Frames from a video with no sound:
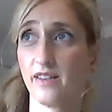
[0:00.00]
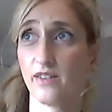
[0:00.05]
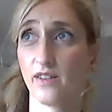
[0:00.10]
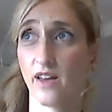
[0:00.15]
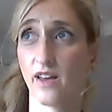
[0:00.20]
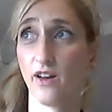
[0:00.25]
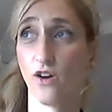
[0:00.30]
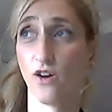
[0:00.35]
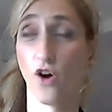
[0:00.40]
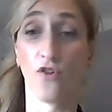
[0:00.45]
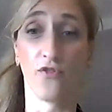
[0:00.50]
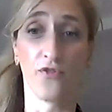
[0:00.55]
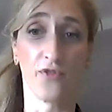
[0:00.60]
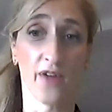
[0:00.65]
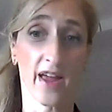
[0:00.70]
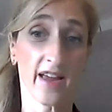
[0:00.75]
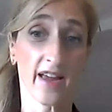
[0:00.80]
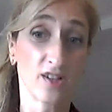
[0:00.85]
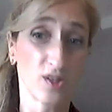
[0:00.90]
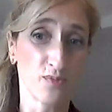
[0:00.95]
of
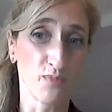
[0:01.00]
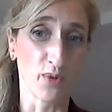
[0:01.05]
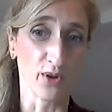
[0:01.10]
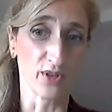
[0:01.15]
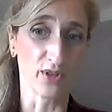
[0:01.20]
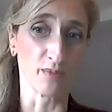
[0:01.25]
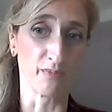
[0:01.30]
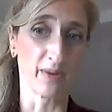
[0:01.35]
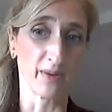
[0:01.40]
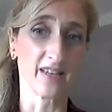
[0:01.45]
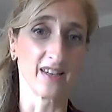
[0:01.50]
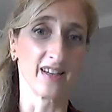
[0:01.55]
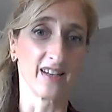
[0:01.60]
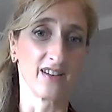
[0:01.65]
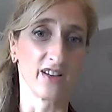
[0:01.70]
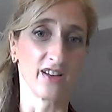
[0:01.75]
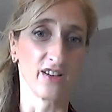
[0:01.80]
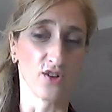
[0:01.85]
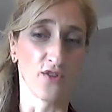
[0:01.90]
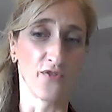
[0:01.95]
expert opinion
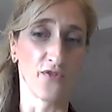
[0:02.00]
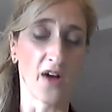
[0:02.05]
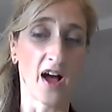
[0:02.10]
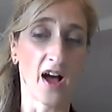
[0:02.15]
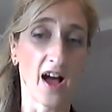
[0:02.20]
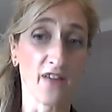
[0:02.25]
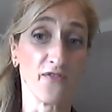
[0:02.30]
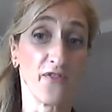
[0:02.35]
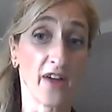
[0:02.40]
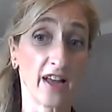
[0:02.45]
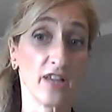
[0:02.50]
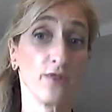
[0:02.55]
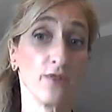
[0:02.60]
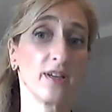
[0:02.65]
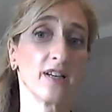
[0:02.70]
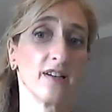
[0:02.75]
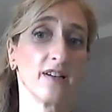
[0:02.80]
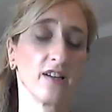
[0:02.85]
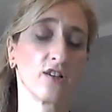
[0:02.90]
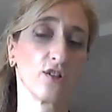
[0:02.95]
and of high value in
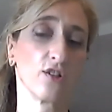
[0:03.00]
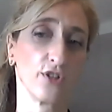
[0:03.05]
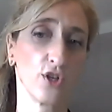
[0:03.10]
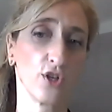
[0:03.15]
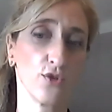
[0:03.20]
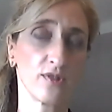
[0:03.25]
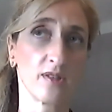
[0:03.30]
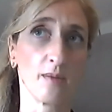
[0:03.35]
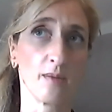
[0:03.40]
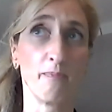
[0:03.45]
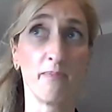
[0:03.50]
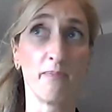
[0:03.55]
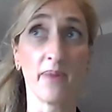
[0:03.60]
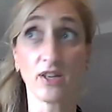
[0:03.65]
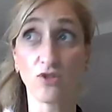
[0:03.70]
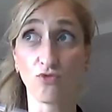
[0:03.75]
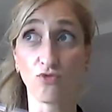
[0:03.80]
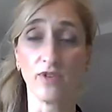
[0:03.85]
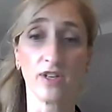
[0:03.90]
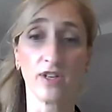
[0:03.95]
clinical use, the
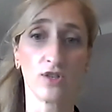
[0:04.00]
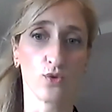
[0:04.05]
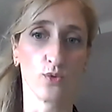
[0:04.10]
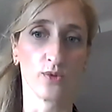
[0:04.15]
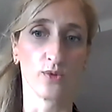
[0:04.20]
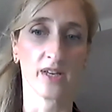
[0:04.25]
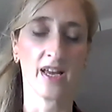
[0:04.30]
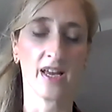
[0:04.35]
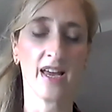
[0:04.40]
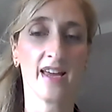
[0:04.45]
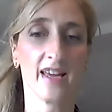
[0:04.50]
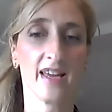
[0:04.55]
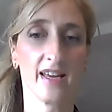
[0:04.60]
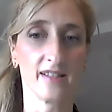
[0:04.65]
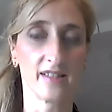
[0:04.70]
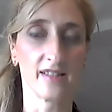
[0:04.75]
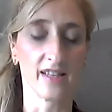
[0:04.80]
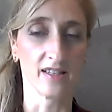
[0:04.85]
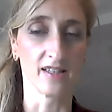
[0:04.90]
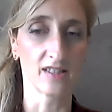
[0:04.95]
best resource is
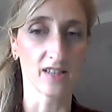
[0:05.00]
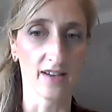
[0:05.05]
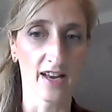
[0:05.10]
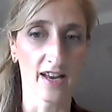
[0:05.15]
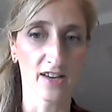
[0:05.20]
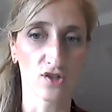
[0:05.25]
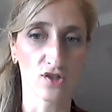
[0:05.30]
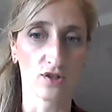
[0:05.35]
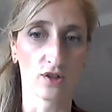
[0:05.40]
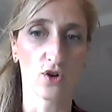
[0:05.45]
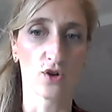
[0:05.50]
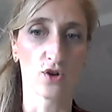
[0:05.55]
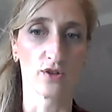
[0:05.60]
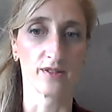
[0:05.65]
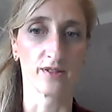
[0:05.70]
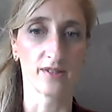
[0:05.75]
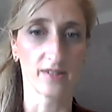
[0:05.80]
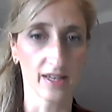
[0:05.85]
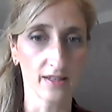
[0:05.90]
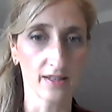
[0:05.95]
the International
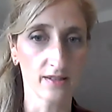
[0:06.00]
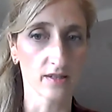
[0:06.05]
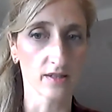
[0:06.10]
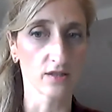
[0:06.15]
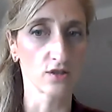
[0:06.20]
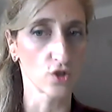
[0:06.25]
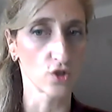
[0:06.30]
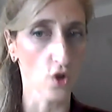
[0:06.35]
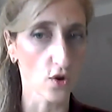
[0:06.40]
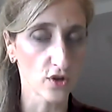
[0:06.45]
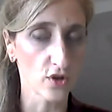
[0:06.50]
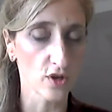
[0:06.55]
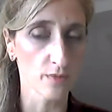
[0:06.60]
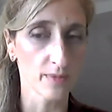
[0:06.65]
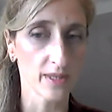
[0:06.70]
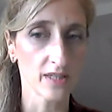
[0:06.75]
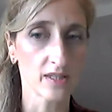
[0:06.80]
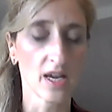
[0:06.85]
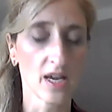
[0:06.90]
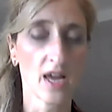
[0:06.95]
Consensus
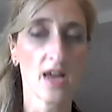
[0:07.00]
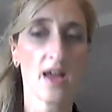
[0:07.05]
document,